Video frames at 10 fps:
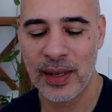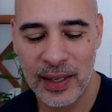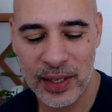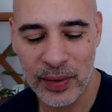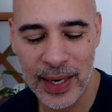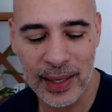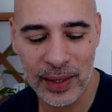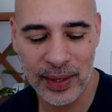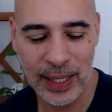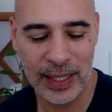directly
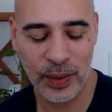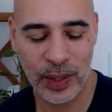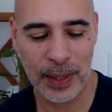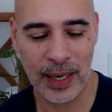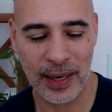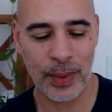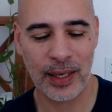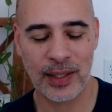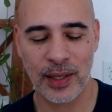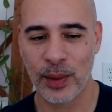related to what I'm talking
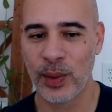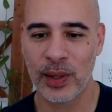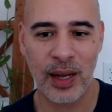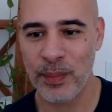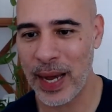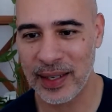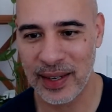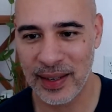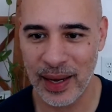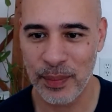about, so we'll come back to
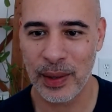that